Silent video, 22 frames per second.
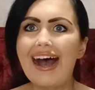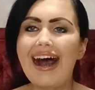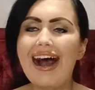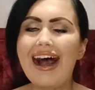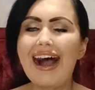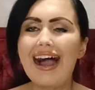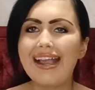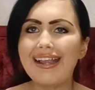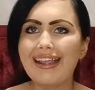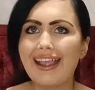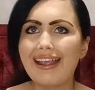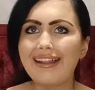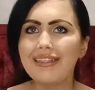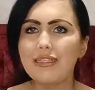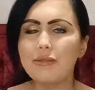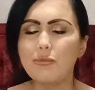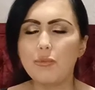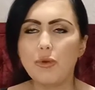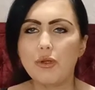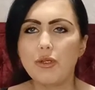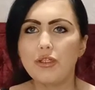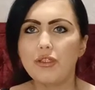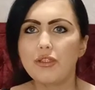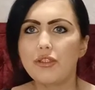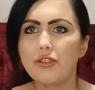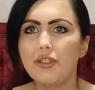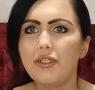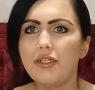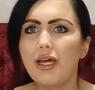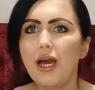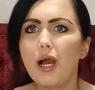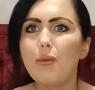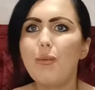Hi guys,
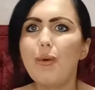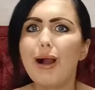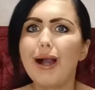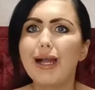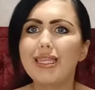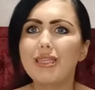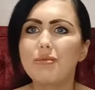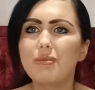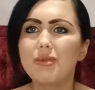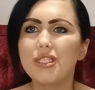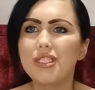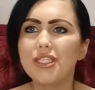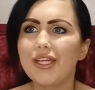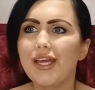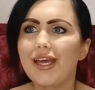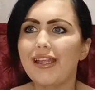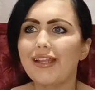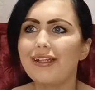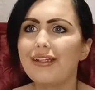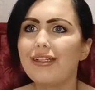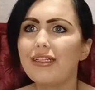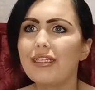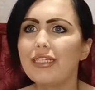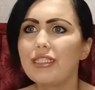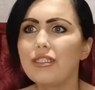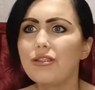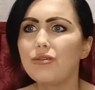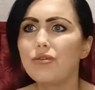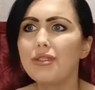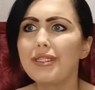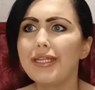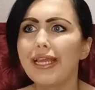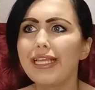Brookelynne, and welcome to my channel.
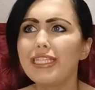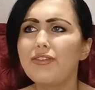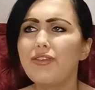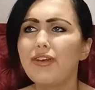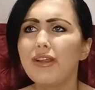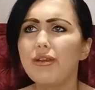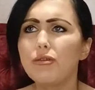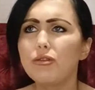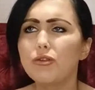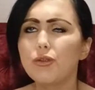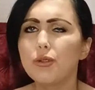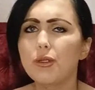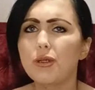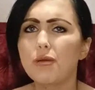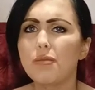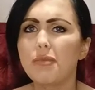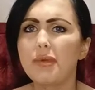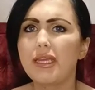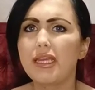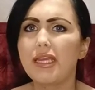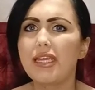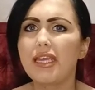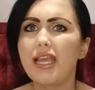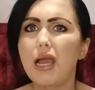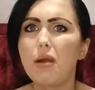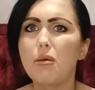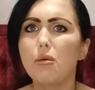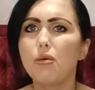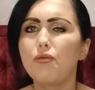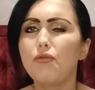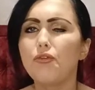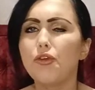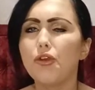So today's video is going to be a
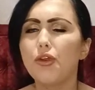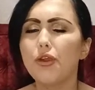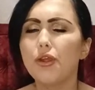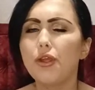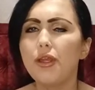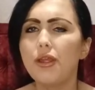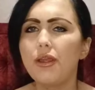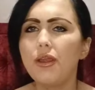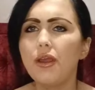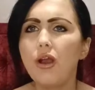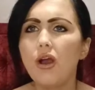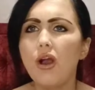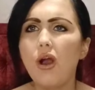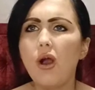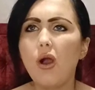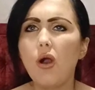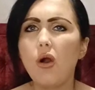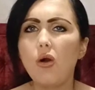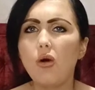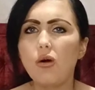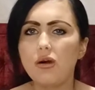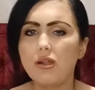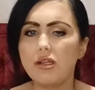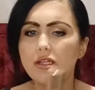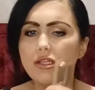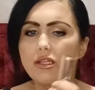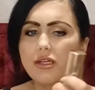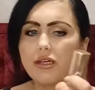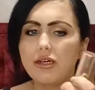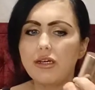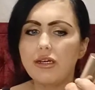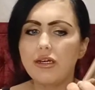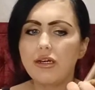review on
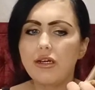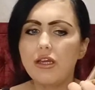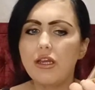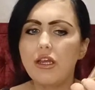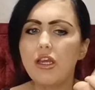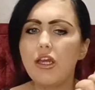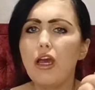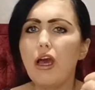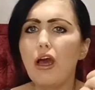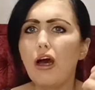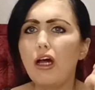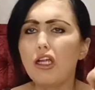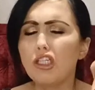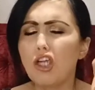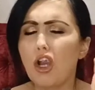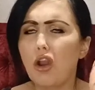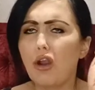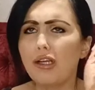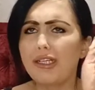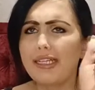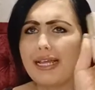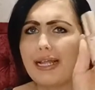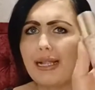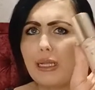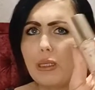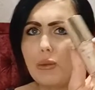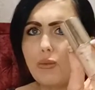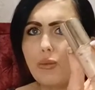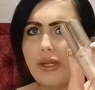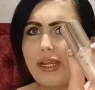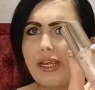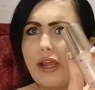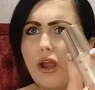the
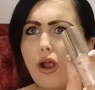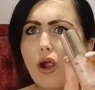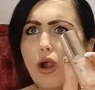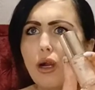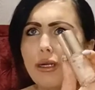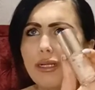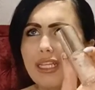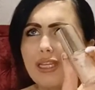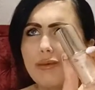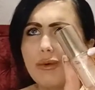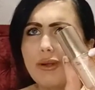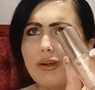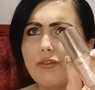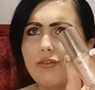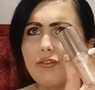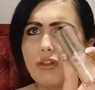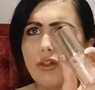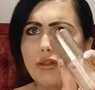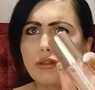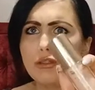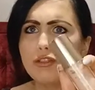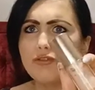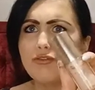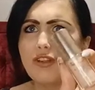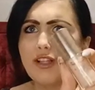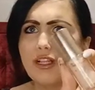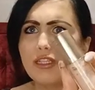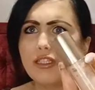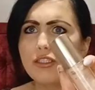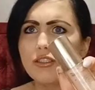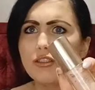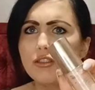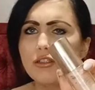Tilbury Hollywood Flawless
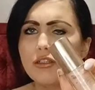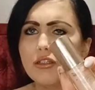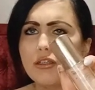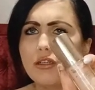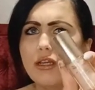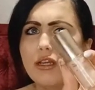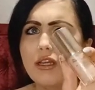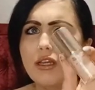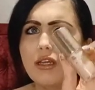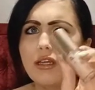Filter